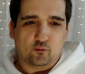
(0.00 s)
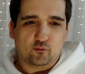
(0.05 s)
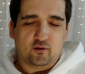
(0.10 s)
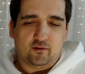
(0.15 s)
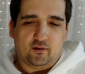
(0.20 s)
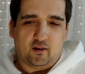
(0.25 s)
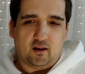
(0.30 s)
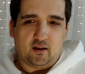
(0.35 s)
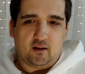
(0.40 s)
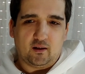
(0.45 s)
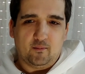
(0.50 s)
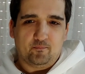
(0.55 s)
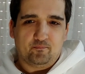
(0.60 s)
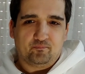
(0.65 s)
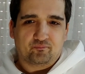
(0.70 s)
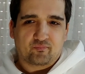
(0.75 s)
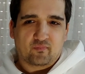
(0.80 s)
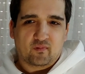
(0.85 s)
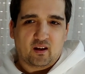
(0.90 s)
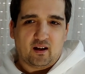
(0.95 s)
Today,
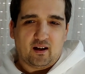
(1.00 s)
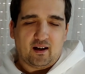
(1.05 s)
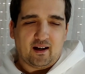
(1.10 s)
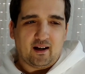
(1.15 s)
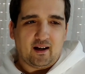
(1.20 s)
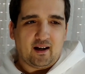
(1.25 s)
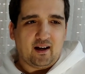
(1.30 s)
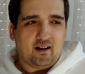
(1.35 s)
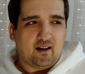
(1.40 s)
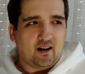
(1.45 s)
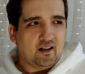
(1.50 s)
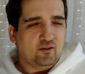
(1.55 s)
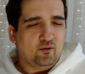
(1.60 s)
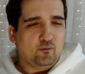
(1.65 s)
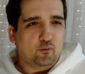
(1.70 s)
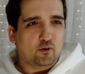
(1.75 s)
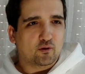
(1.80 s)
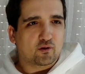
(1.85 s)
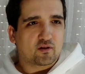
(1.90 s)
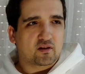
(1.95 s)
I
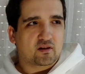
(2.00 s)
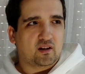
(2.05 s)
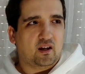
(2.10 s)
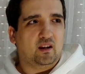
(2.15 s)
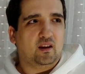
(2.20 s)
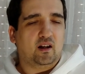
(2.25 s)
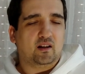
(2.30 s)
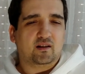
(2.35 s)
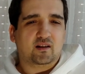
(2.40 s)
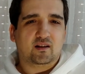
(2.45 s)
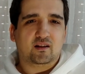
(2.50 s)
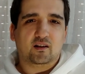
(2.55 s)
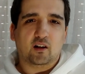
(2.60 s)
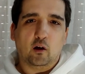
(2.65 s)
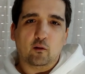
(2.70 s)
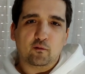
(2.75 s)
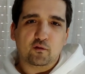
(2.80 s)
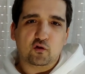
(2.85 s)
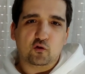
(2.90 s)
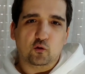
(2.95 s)
don't want to say that
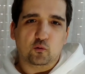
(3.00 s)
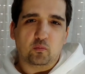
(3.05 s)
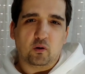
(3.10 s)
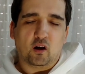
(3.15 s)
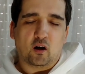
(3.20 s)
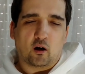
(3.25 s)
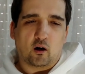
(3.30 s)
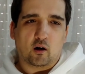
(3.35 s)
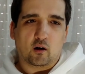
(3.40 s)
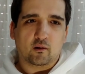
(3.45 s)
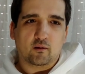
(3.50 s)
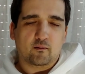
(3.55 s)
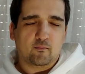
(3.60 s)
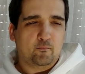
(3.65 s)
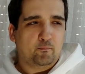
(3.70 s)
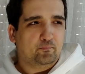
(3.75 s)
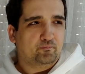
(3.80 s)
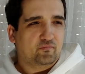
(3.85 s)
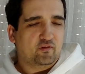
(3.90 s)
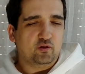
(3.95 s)
stuff should be hard
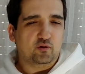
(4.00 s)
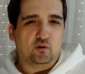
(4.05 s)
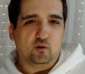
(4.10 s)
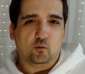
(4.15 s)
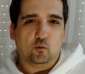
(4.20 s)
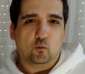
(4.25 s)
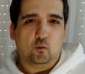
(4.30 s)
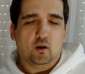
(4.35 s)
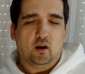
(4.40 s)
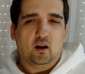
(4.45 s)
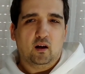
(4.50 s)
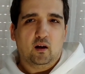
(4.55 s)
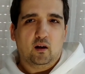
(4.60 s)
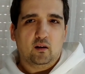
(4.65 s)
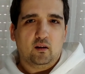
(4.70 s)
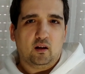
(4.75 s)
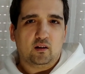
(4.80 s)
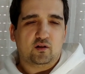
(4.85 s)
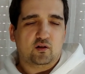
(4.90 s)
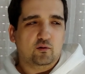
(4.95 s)
to do,
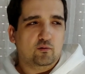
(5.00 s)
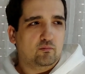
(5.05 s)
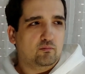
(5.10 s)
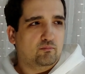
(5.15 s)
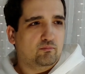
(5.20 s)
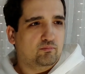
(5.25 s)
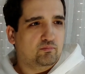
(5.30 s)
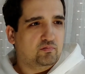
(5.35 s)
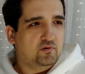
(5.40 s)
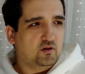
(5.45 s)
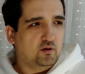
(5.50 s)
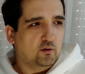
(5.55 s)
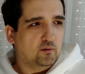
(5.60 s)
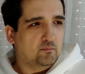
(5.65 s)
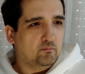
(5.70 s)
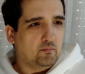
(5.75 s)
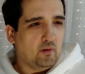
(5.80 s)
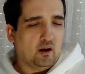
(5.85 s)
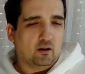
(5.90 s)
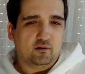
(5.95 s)
that you should
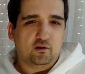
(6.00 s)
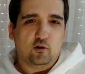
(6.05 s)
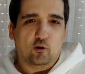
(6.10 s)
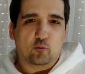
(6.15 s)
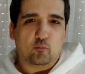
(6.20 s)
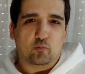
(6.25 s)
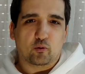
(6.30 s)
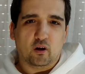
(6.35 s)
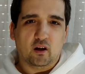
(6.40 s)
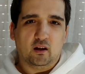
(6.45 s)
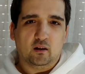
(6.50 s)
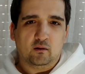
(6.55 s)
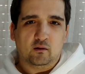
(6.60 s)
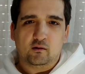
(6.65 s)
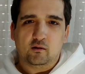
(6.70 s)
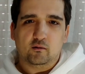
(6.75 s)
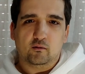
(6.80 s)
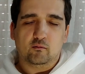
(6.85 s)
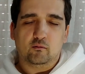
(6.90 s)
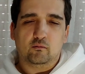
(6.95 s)
melt your brain
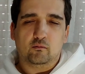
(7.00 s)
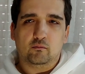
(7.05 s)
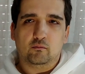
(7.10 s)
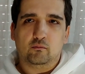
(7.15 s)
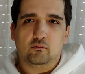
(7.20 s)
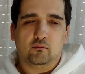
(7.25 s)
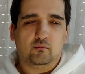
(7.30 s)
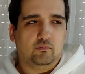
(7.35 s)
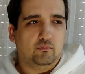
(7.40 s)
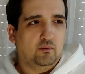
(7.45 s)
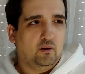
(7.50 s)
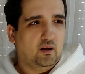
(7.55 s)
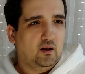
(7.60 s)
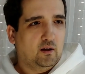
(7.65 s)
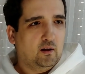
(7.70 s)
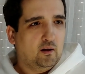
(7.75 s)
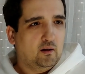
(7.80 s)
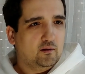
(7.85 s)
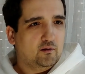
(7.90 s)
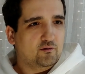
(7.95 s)

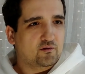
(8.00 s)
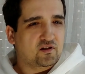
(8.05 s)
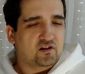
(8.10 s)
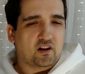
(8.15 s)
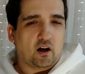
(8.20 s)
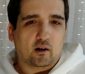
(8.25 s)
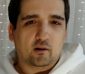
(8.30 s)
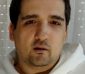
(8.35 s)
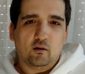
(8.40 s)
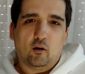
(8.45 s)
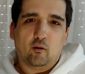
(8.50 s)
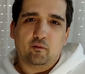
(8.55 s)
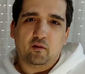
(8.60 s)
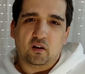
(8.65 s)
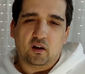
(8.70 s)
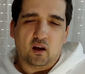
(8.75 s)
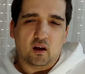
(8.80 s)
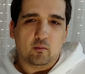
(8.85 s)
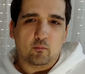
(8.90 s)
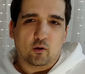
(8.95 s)
to start off a
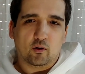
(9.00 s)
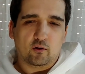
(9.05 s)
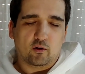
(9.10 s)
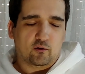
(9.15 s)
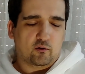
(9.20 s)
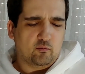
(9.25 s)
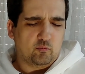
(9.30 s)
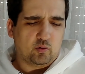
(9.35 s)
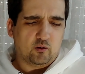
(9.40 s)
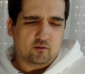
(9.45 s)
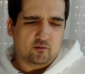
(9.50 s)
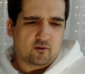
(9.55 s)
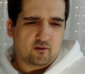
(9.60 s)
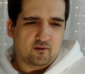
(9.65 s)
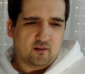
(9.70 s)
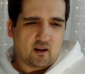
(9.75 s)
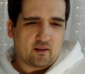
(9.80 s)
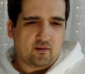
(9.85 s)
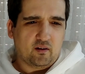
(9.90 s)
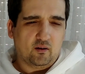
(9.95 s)
game on your computer.
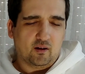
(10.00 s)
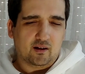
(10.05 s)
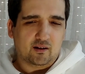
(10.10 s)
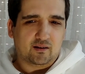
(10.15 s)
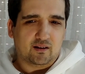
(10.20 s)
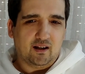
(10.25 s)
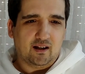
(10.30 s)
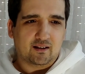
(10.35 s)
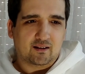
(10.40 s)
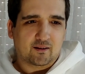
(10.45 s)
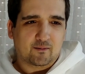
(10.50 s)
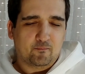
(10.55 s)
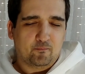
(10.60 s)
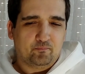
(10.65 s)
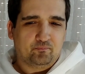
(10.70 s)
Nothing like that.